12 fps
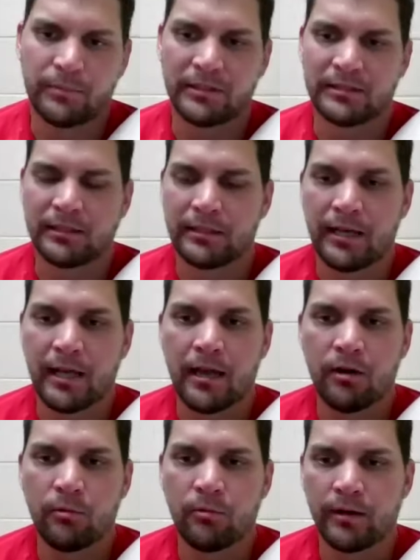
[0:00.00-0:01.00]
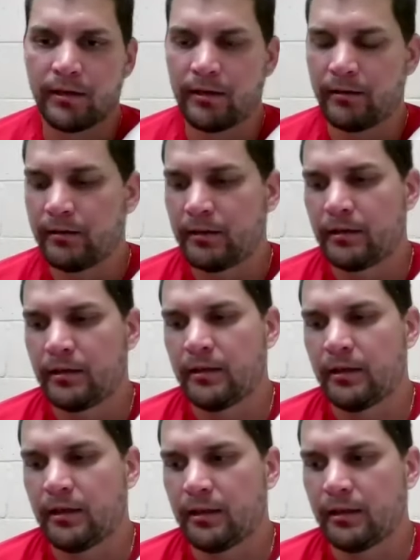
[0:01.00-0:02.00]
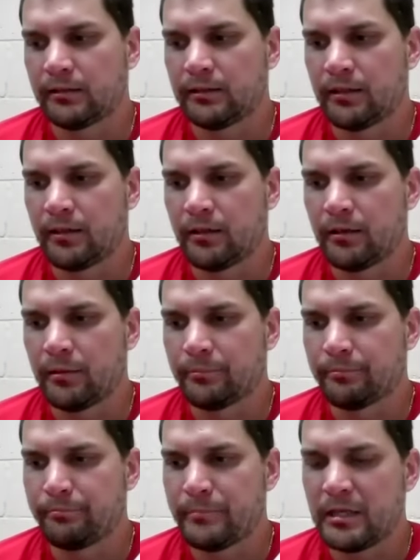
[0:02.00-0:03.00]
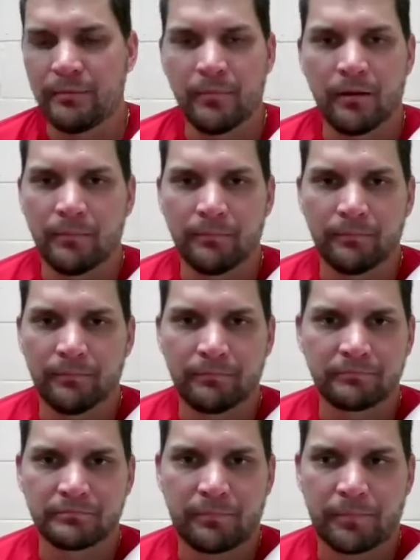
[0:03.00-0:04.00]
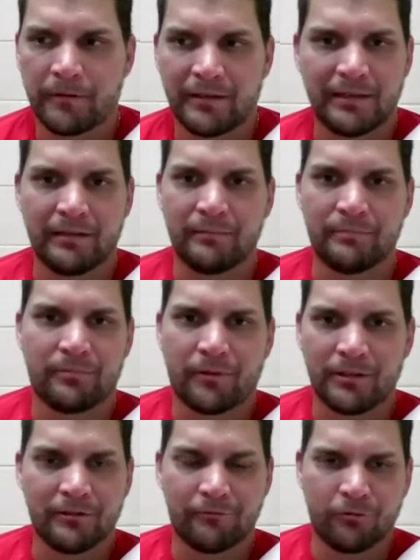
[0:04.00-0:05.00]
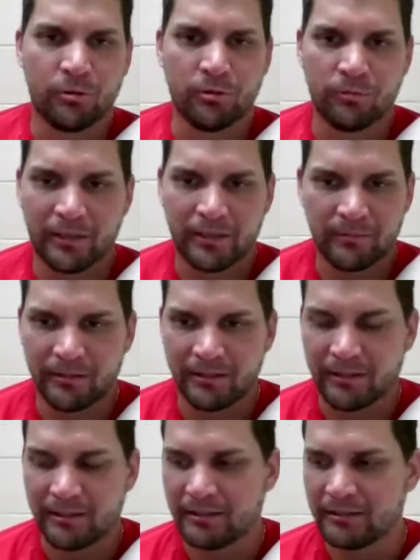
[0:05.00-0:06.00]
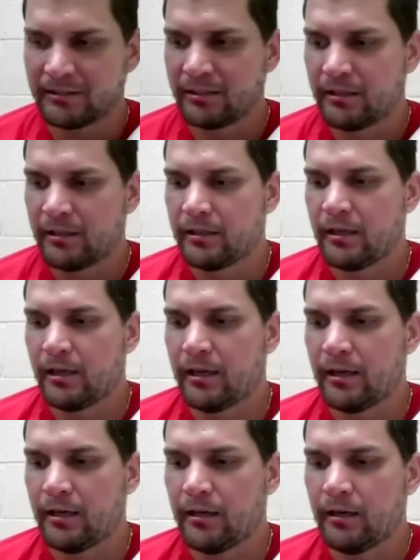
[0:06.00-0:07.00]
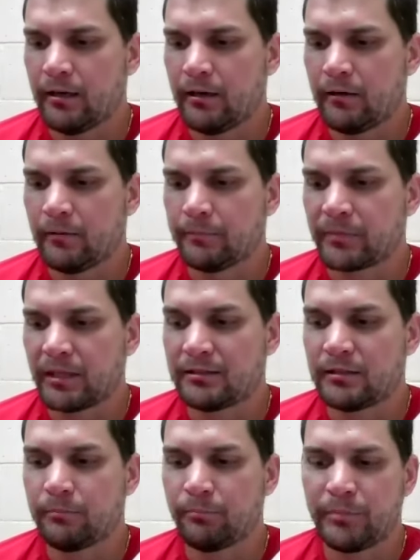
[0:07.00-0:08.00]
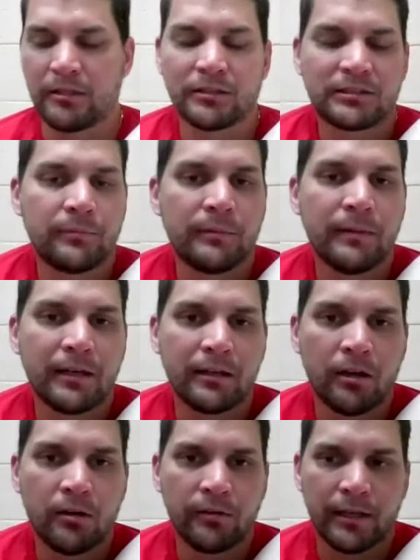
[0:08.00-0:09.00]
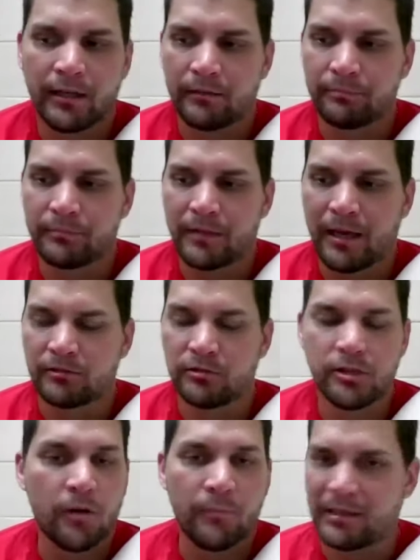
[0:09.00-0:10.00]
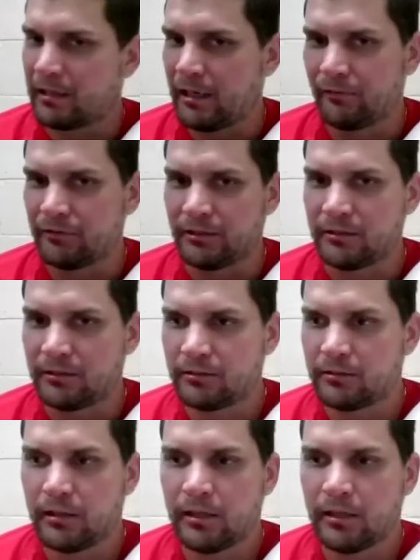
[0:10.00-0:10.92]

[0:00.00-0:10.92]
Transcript: especially now where the minimum three rule, whatever it is, it's because everybody knows that I dominate lefties.